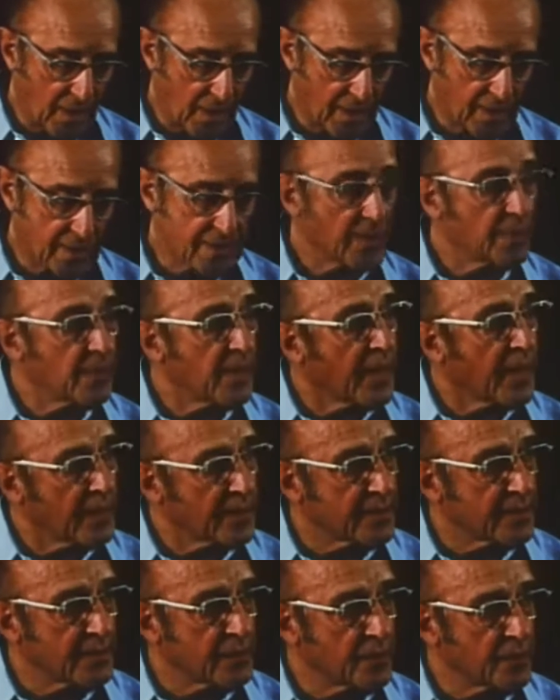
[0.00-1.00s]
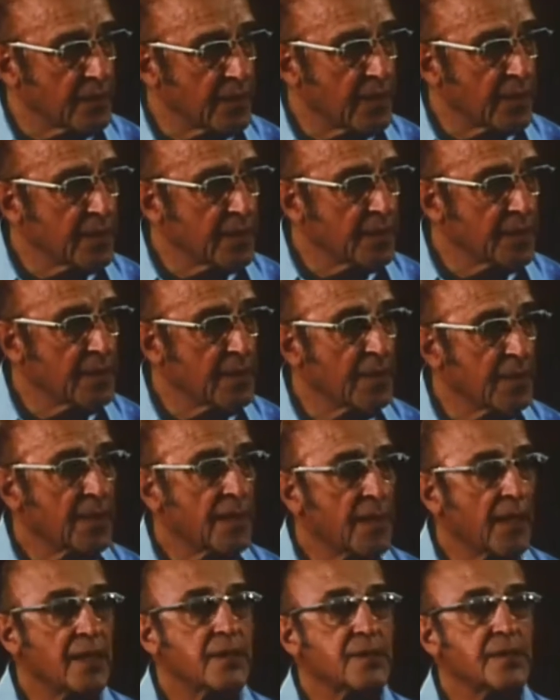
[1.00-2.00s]
in some active way,
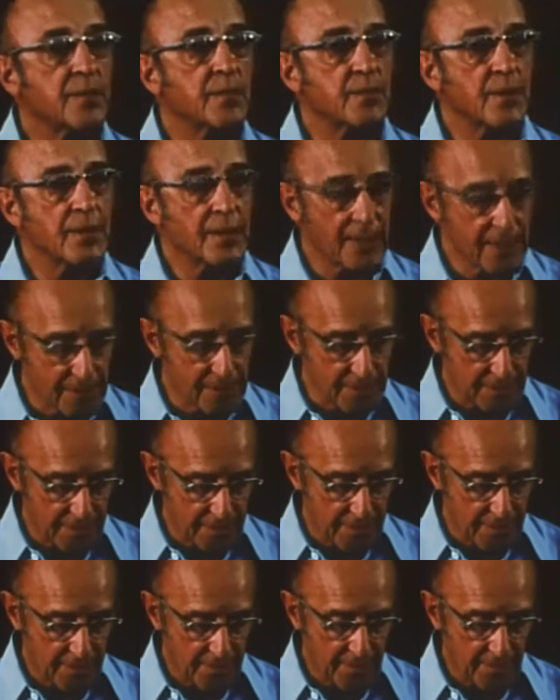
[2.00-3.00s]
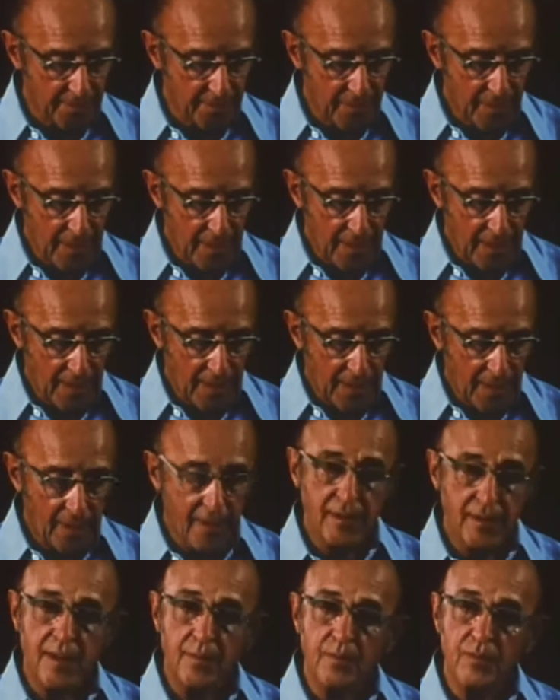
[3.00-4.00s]
I simply listened. And
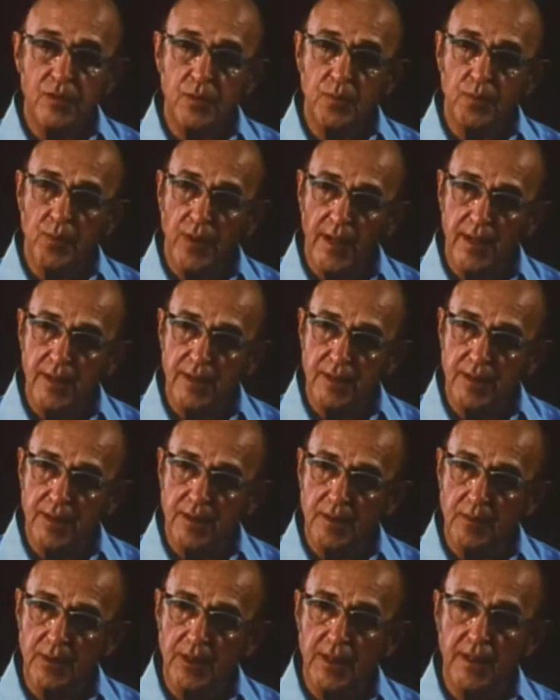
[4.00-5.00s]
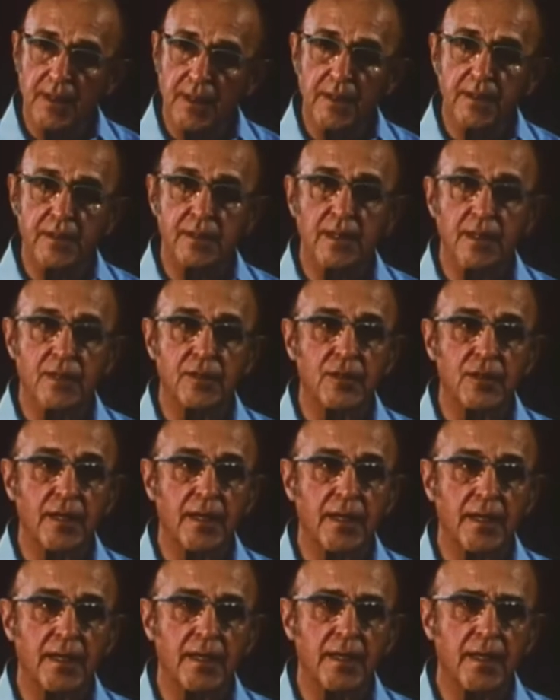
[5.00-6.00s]
it seemed surprising to me that such
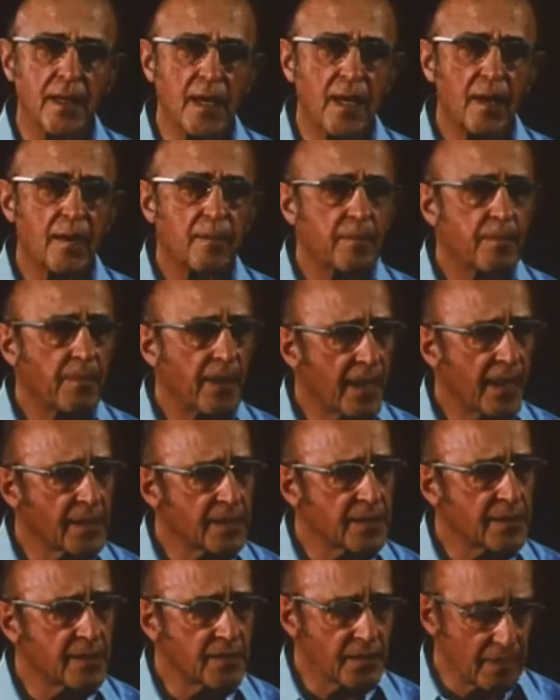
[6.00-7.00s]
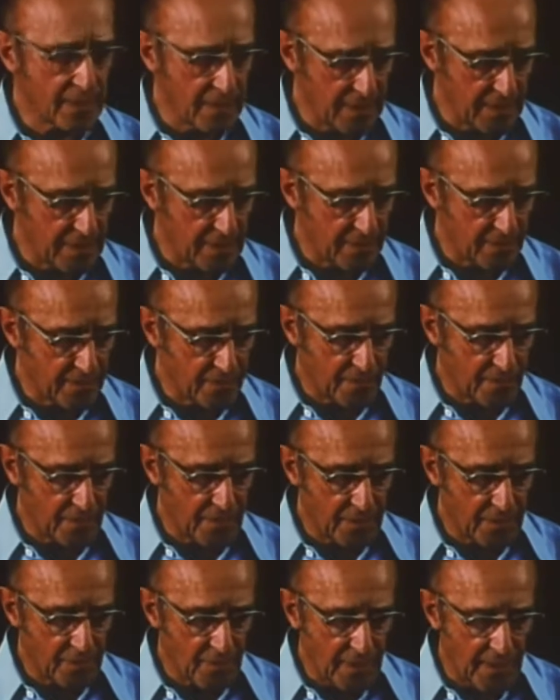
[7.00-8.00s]
a passive kind of
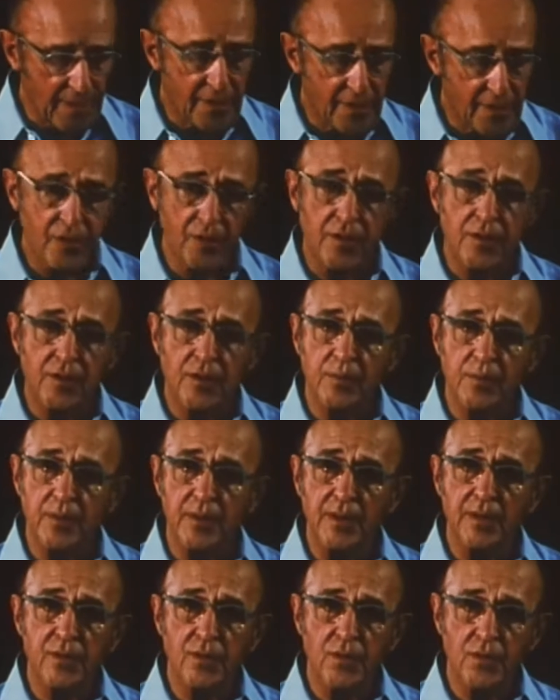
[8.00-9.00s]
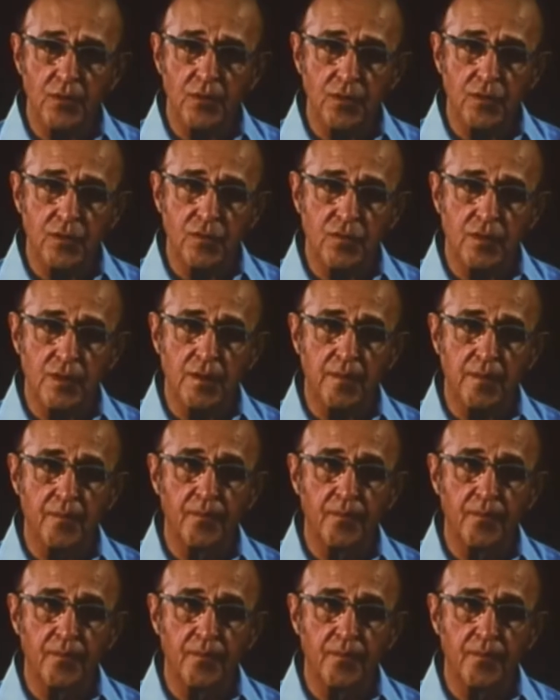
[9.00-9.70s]
interaction could be so useful.